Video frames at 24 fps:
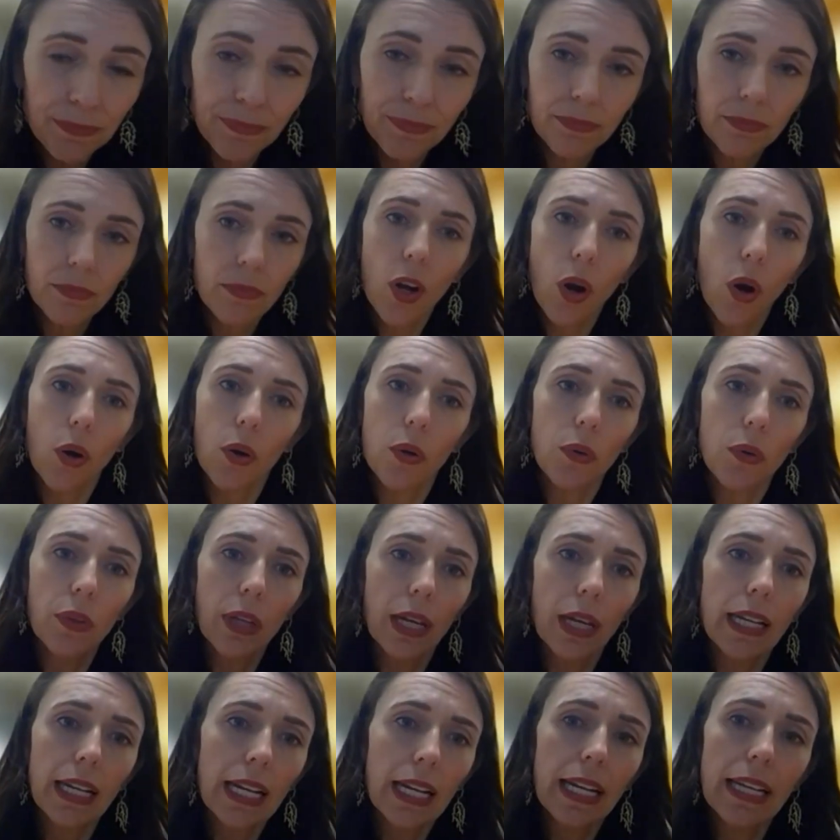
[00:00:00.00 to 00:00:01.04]
no,
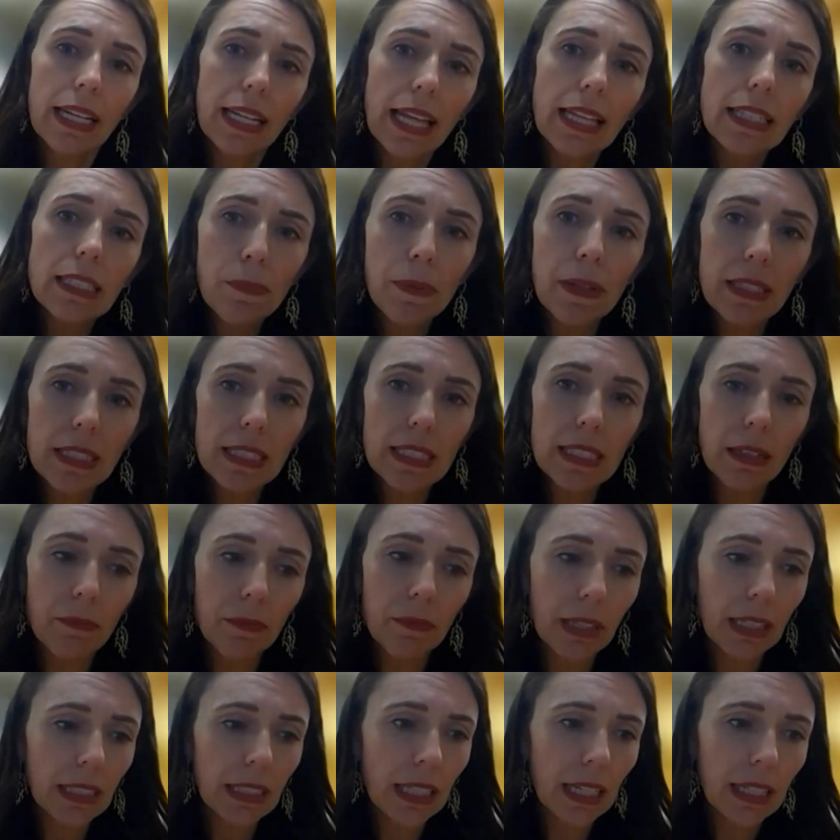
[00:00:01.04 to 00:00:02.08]
and that's been
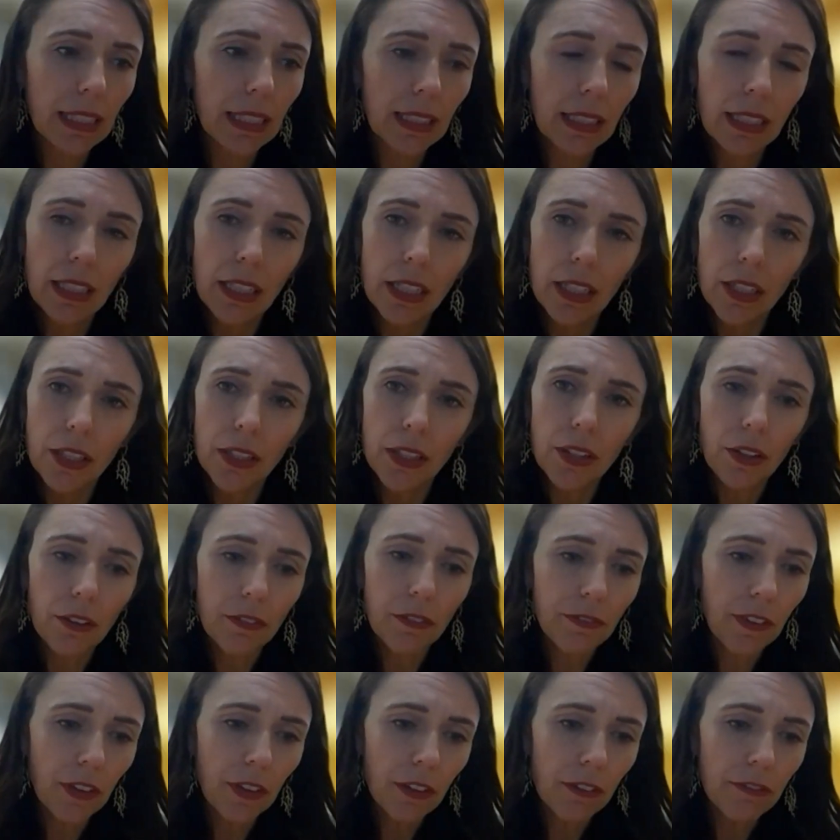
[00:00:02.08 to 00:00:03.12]
something that you know
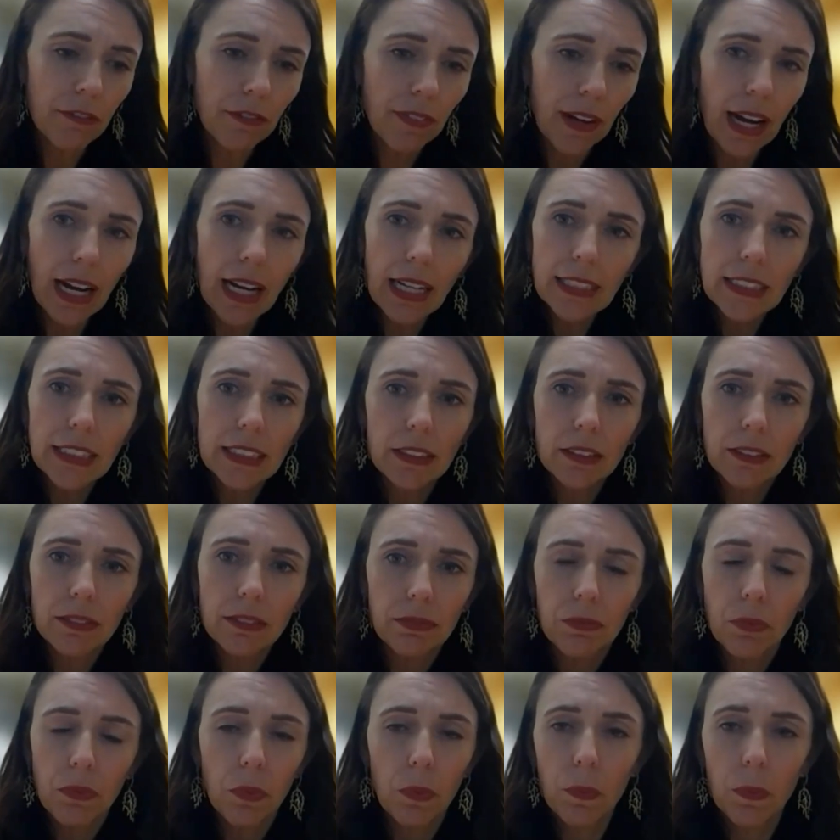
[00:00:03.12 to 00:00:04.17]
for for us
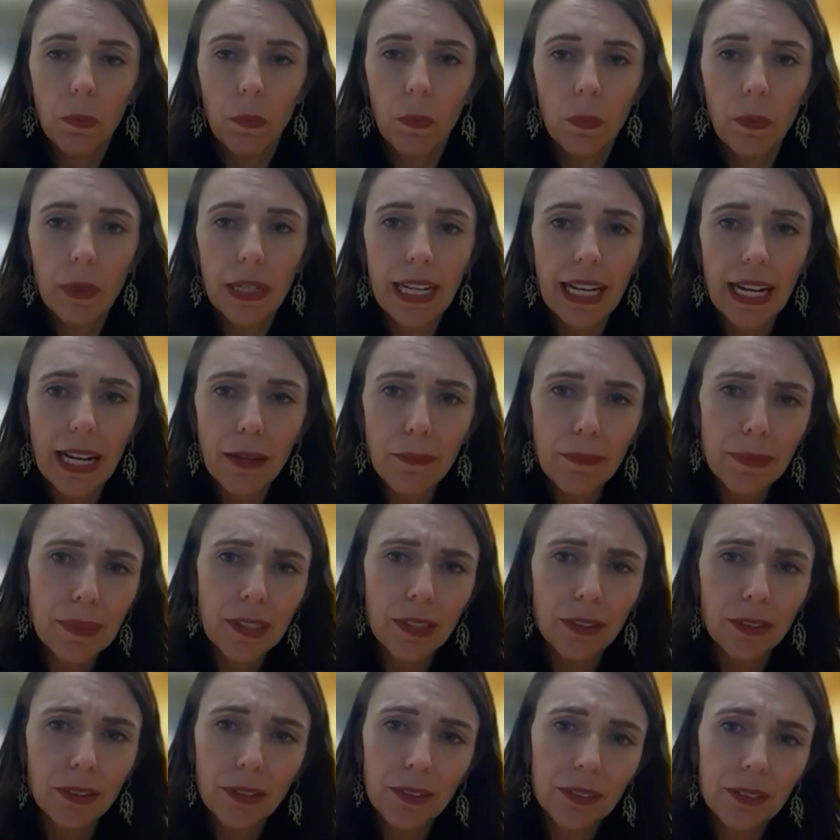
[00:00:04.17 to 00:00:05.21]
we
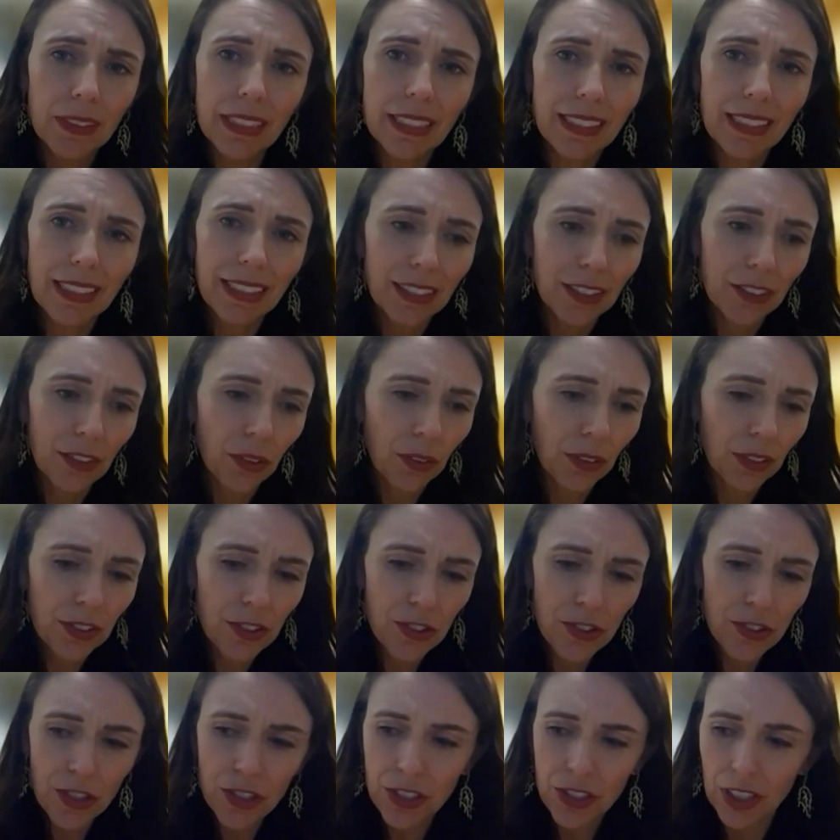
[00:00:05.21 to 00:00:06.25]
absolutely
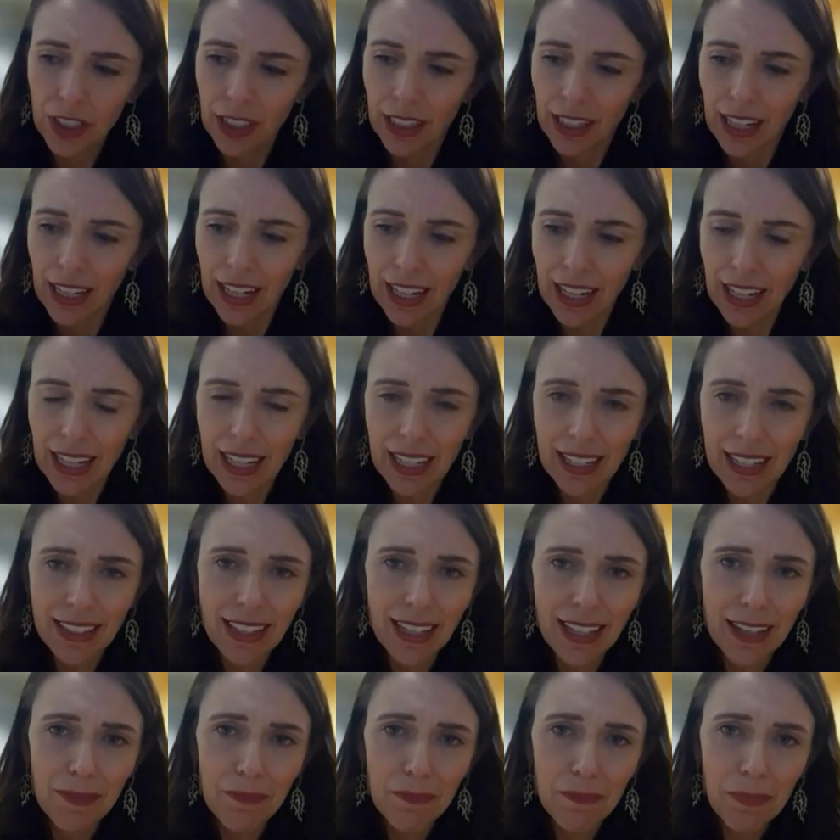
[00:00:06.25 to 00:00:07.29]
acknowledge uh,
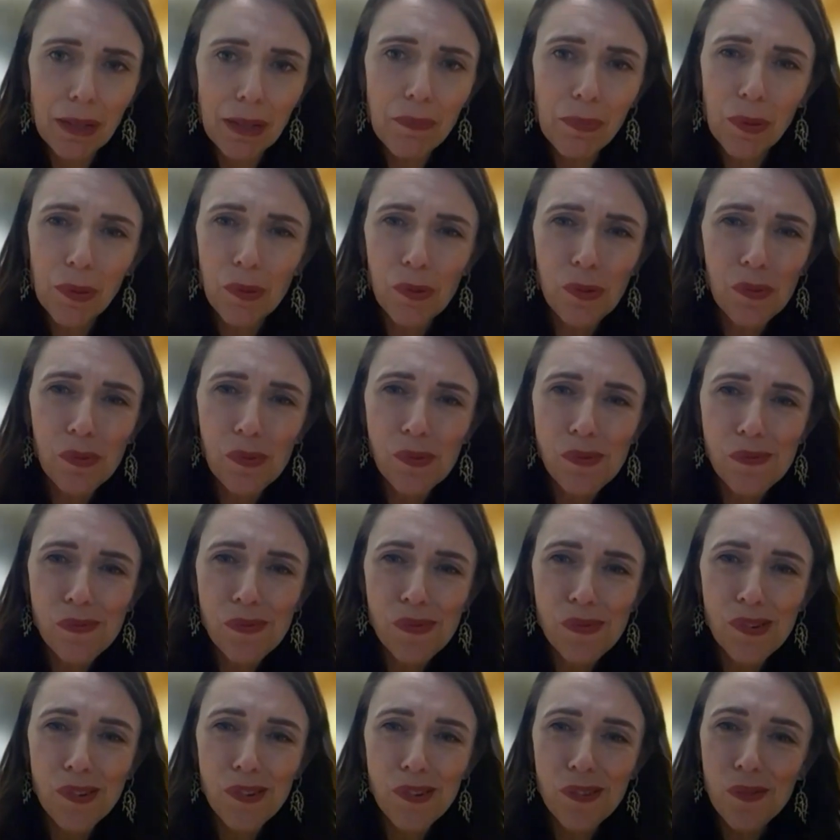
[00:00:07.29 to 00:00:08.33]
that people
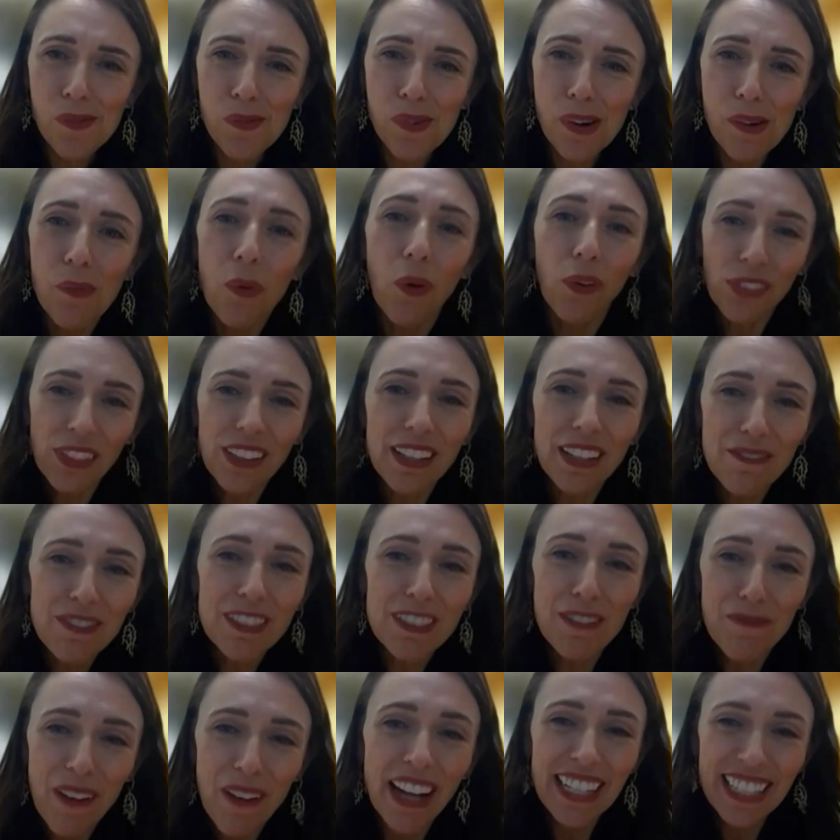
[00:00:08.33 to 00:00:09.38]
will, we want them to
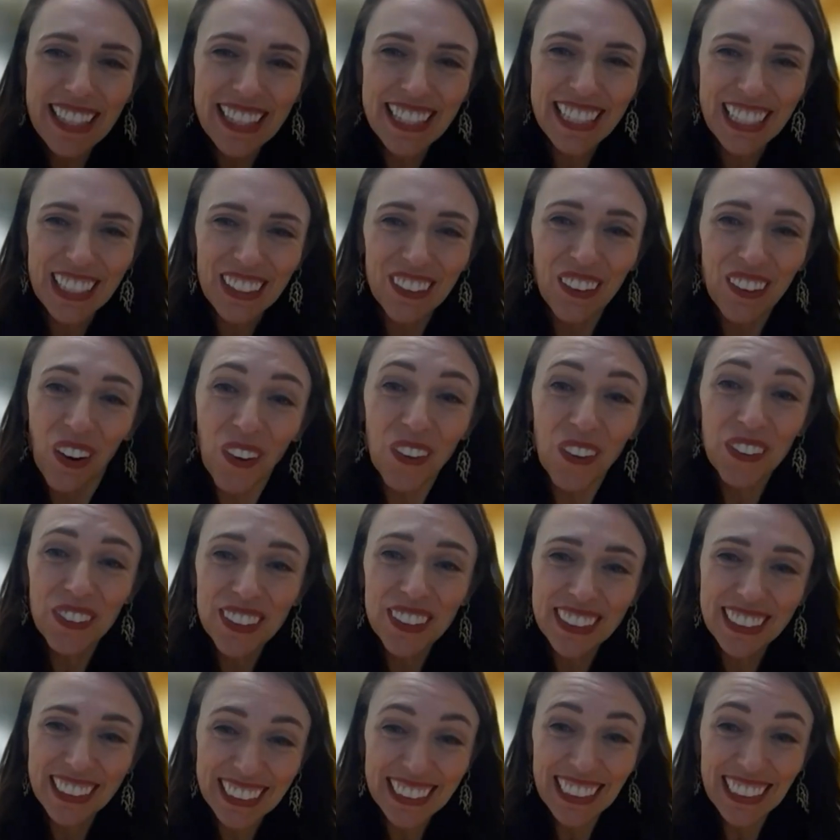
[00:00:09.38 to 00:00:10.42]
make their own
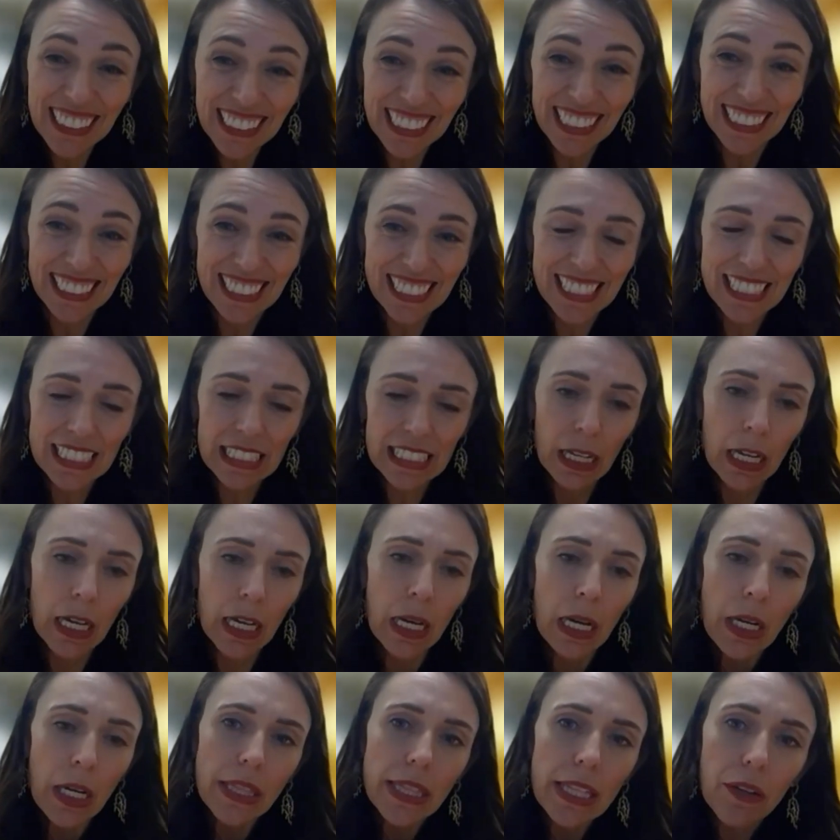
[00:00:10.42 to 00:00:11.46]
decisions.
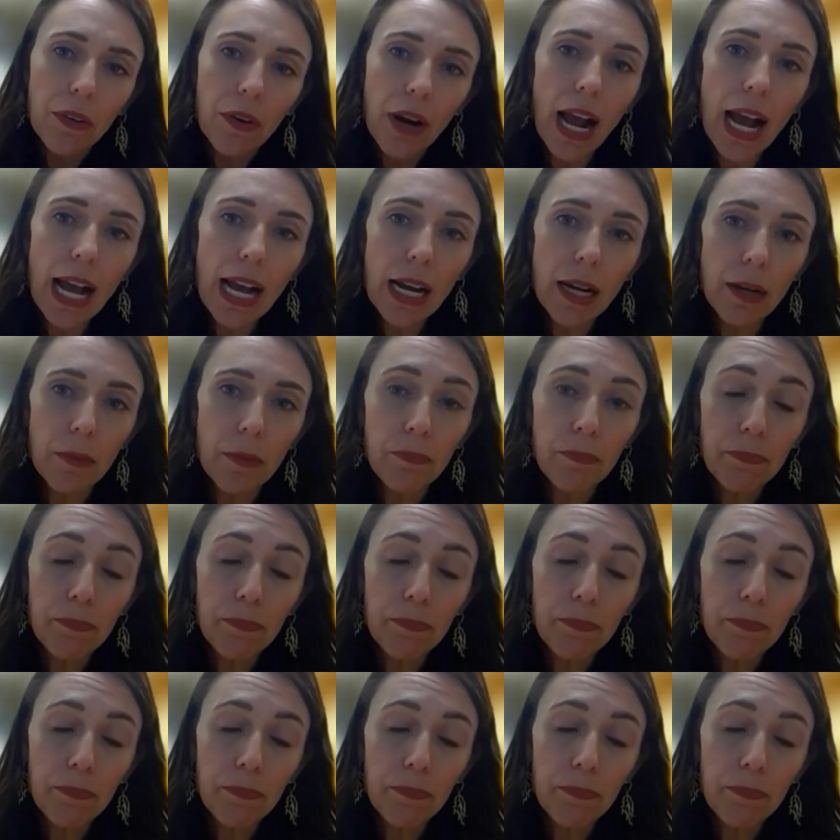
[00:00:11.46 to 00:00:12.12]
There are